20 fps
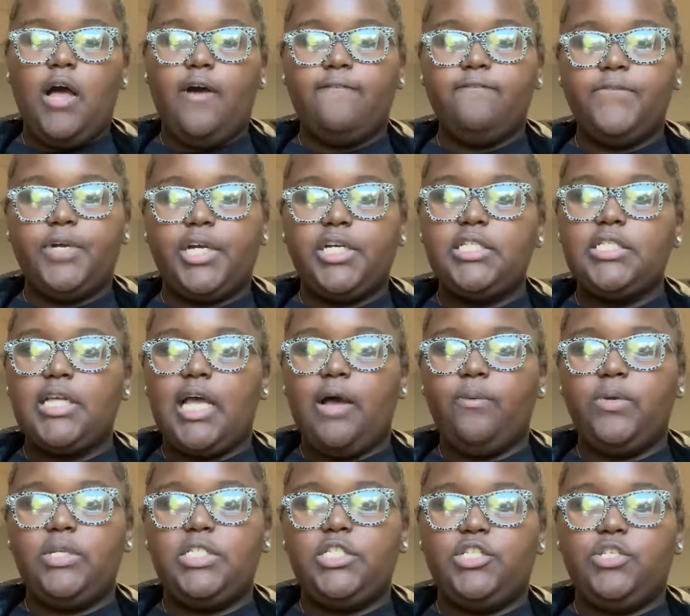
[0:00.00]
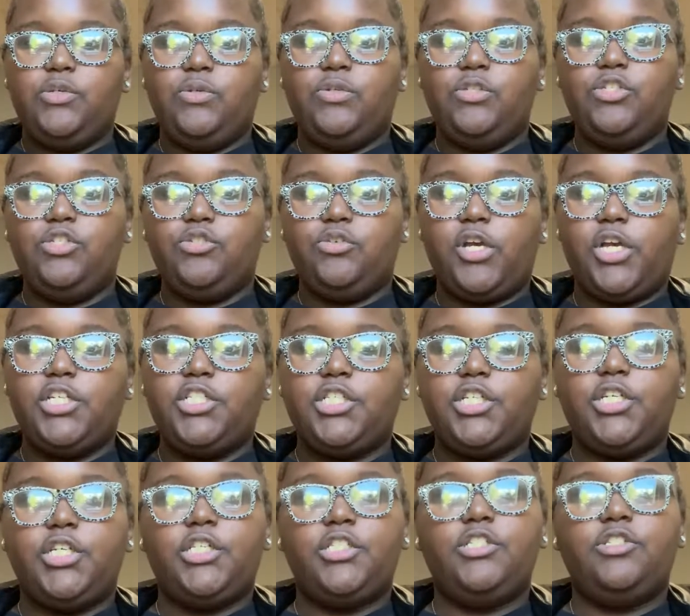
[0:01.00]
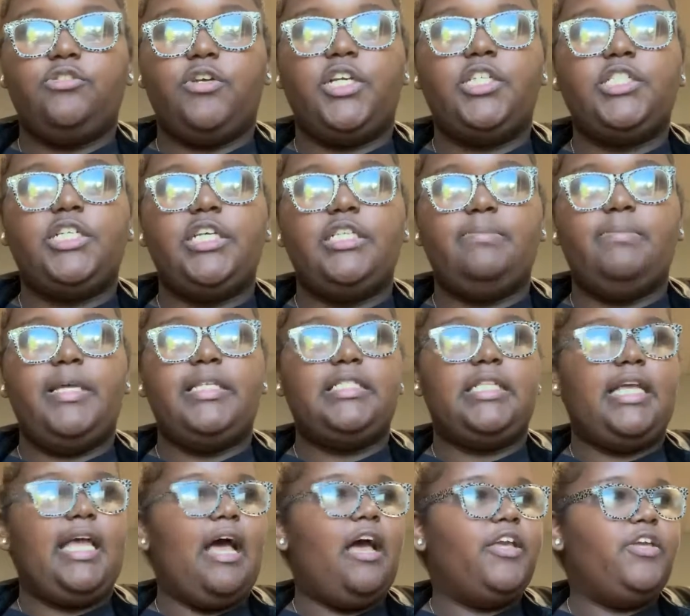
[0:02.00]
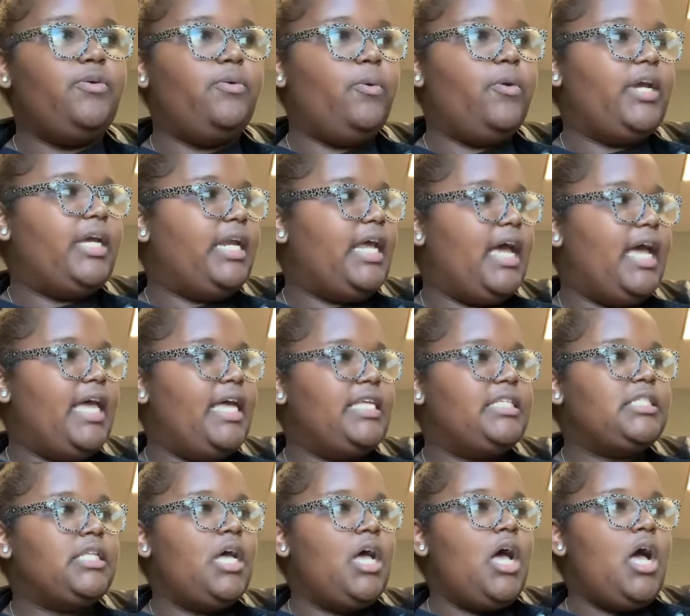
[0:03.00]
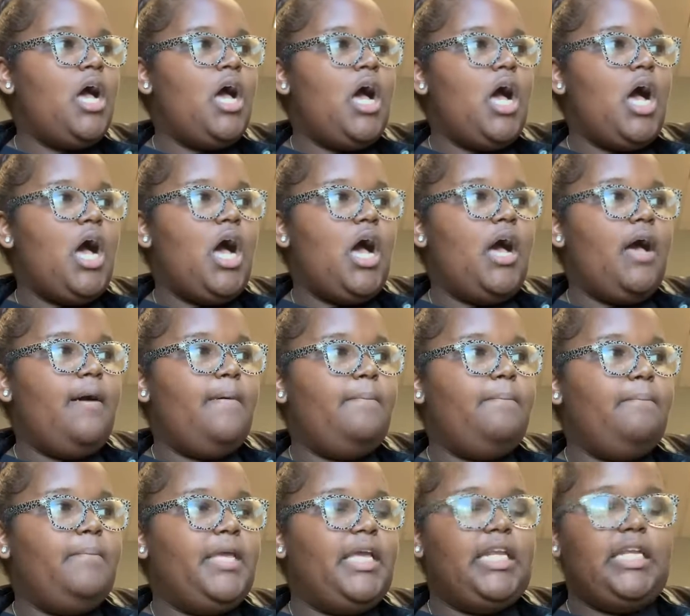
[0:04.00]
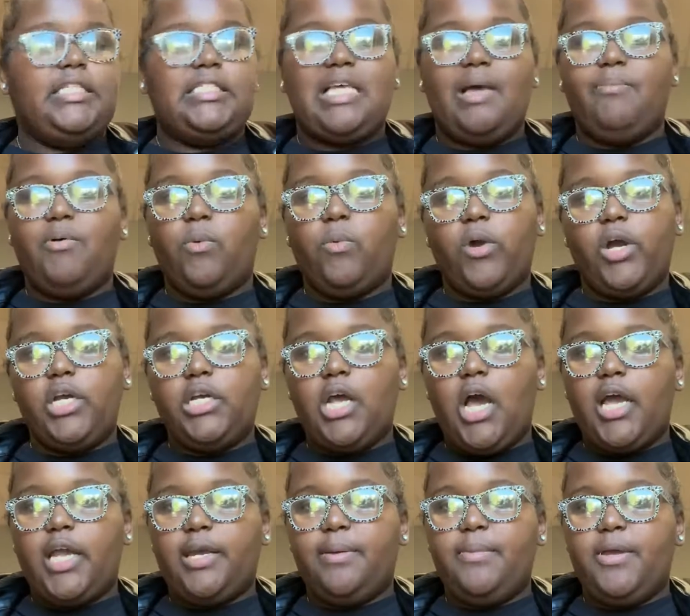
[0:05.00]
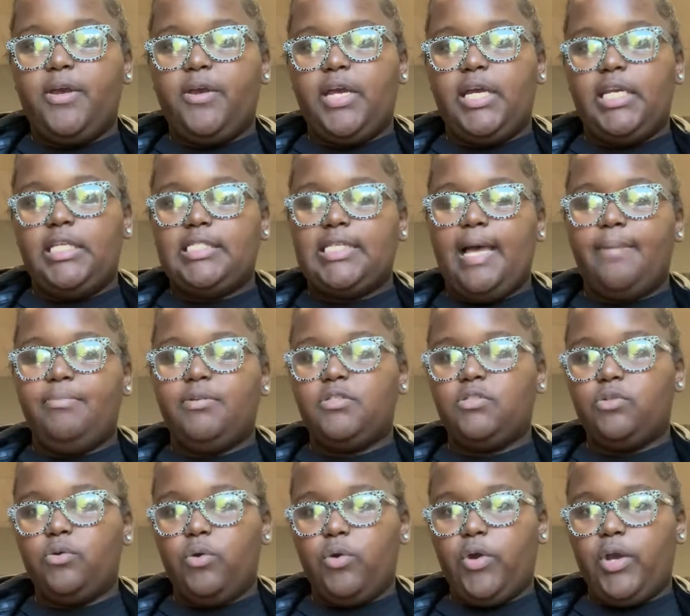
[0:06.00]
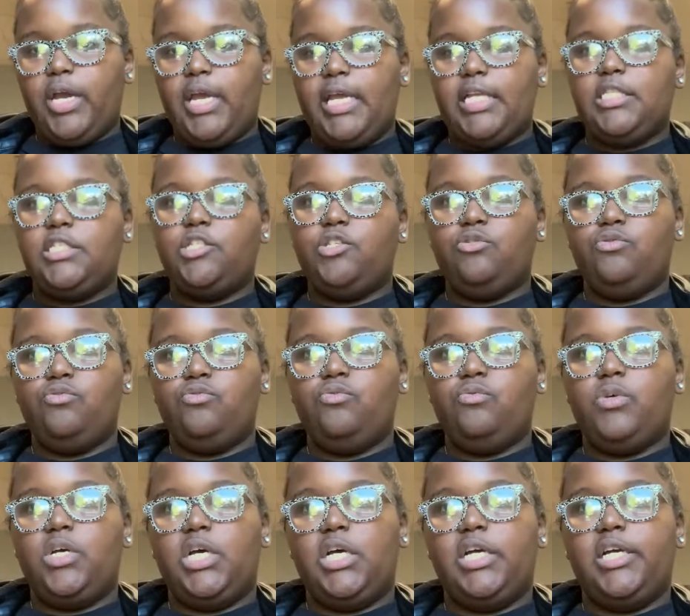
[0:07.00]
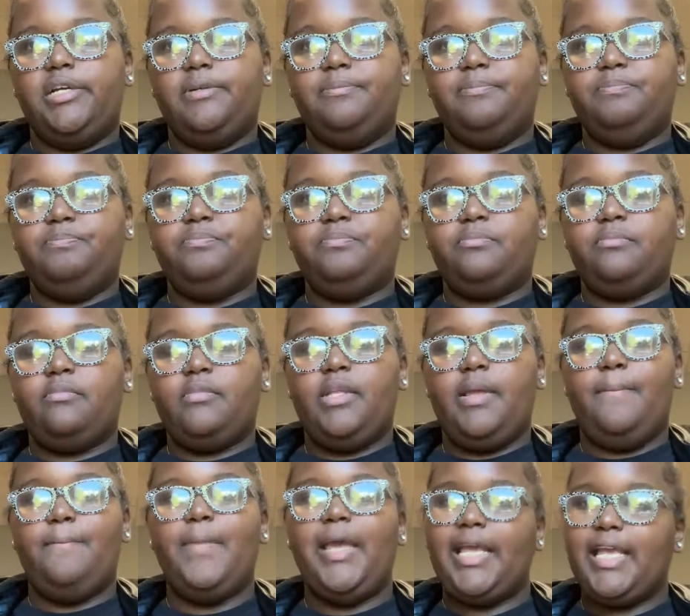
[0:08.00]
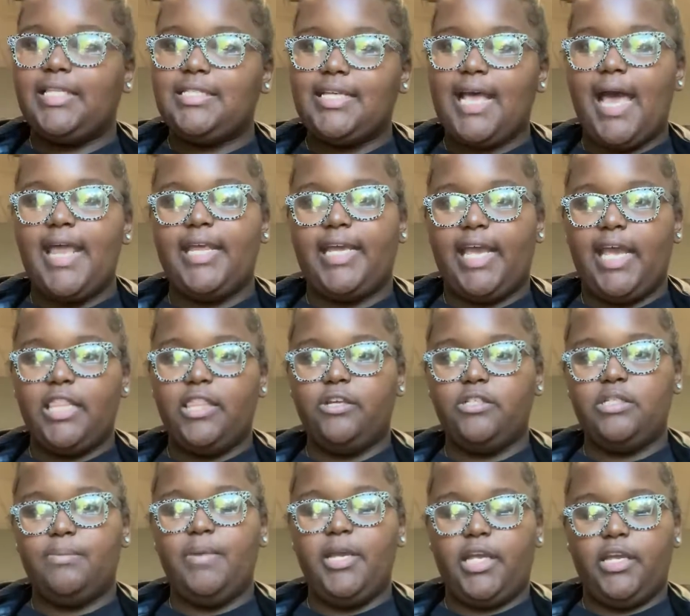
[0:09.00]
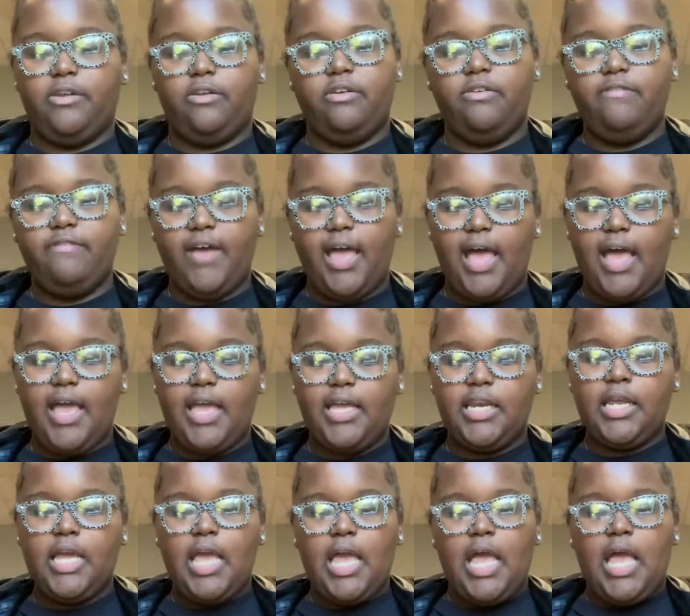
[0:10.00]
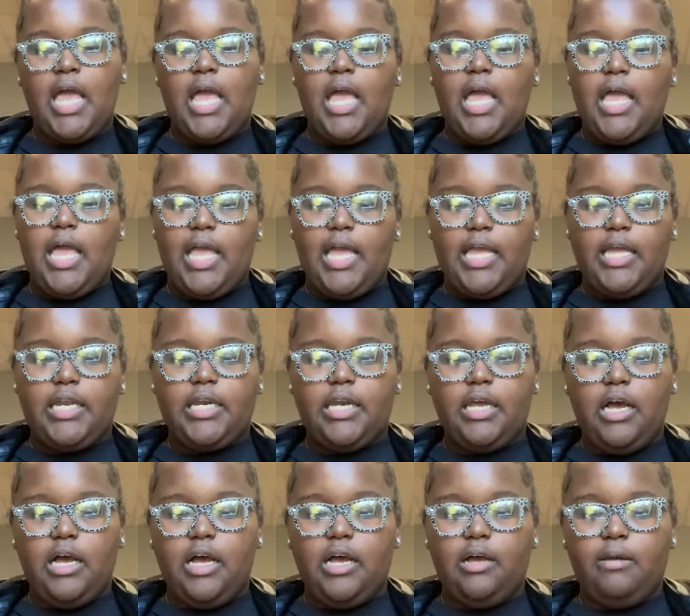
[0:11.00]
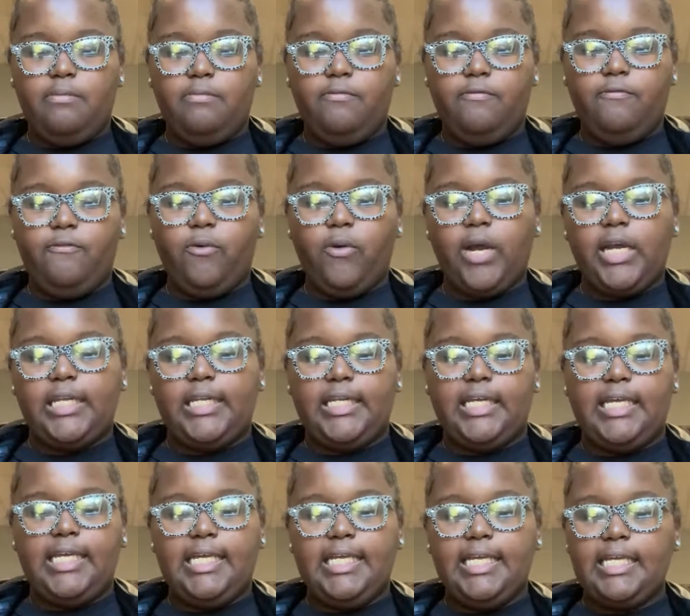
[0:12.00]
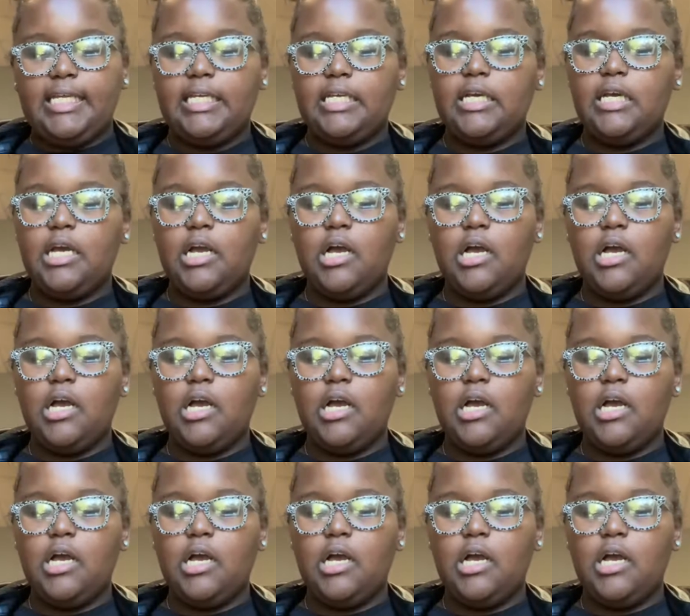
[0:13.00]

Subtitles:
First, I would use structure. Structure is basically how you organize any type of Word document or any type of story to make it tie together, to make it unified. And for a lead,